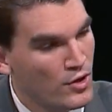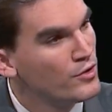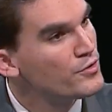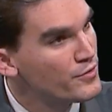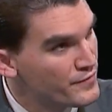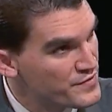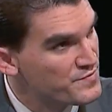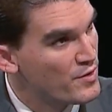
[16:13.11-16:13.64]
owner
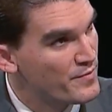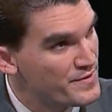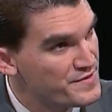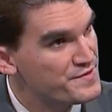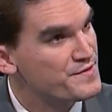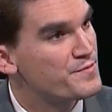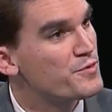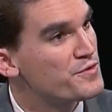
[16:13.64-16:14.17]
of a small
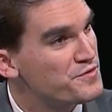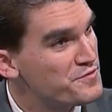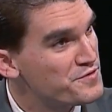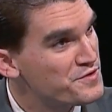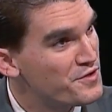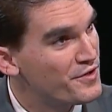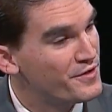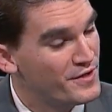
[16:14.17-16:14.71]
business, the person who
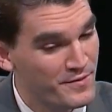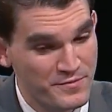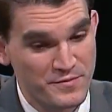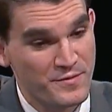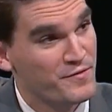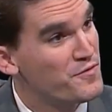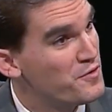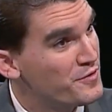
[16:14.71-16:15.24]
started up, to
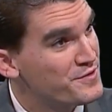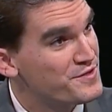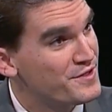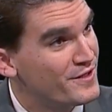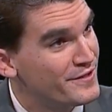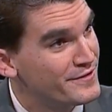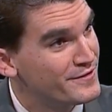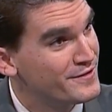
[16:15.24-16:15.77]
be focused
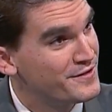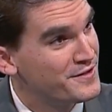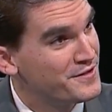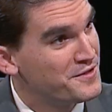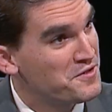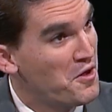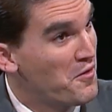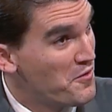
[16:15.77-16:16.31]
on
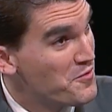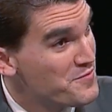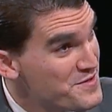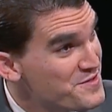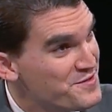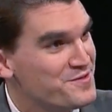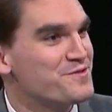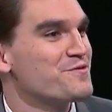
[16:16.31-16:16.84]
their
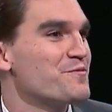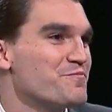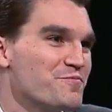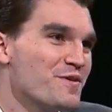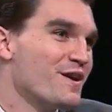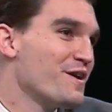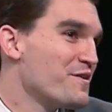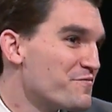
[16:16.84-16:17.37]
business.
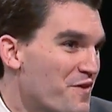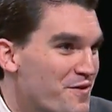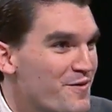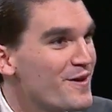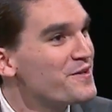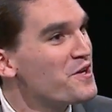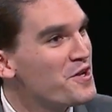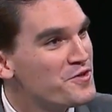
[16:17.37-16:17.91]
They
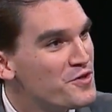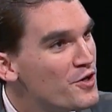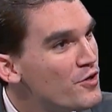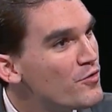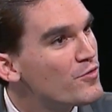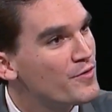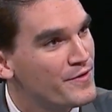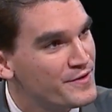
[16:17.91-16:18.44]
might not
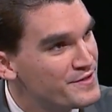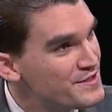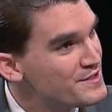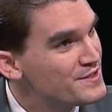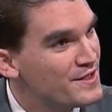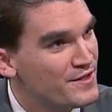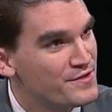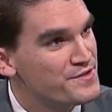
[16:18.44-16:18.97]
know what the
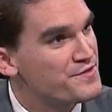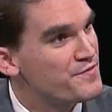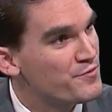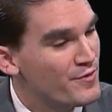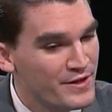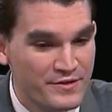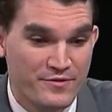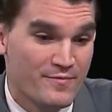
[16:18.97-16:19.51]
details of the
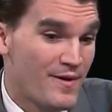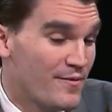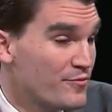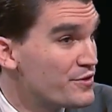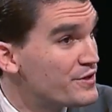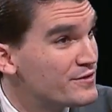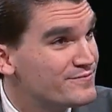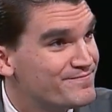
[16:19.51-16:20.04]
regulatory map. We
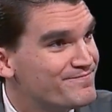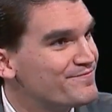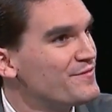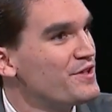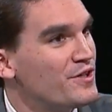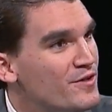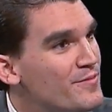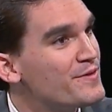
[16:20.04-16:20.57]
don't,
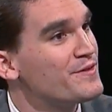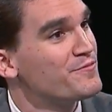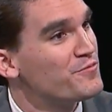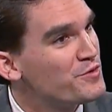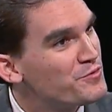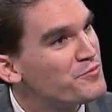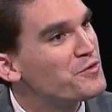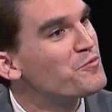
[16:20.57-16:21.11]
you know, I mean,
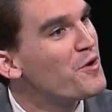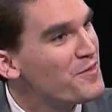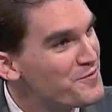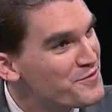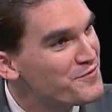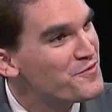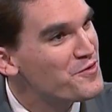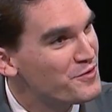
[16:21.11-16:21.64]
we want them
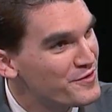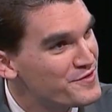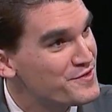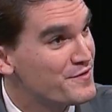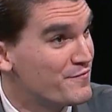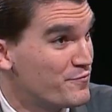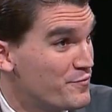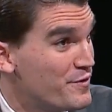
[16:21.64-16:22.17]
to focus
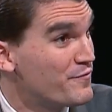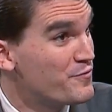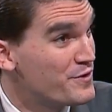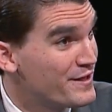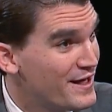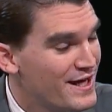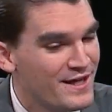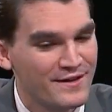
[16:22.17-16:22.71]
if we
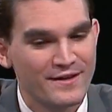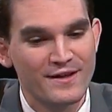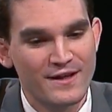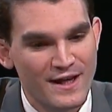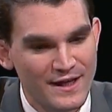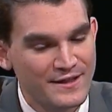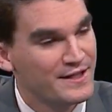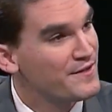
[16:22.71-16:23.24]
can,
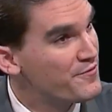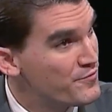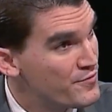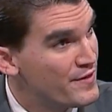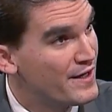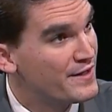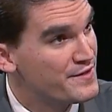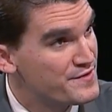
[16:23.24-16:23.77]
and to get through
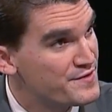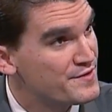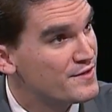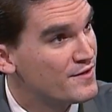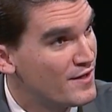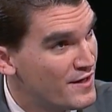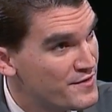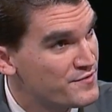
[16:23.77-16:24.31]
that as
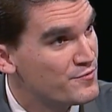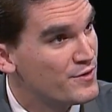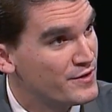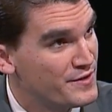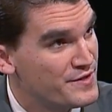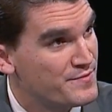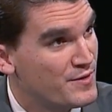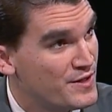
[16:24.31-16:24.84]

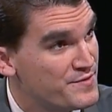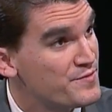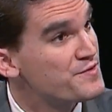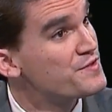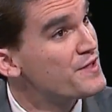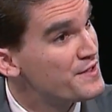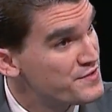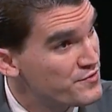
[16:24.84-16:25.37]
quickly as possible.
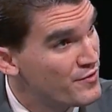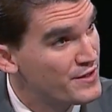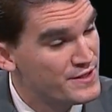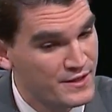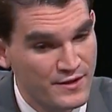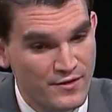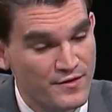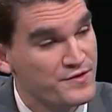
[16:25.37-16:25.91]
So that's great to
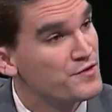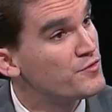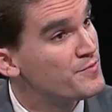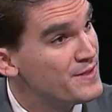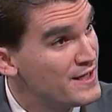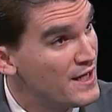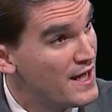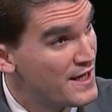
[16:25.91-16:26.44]
hear. So it would
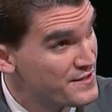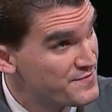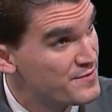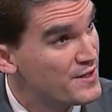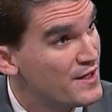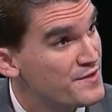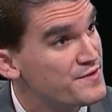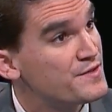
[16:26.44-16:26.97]
be
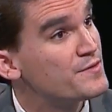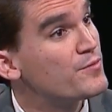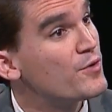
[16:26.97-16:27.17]
SBS, the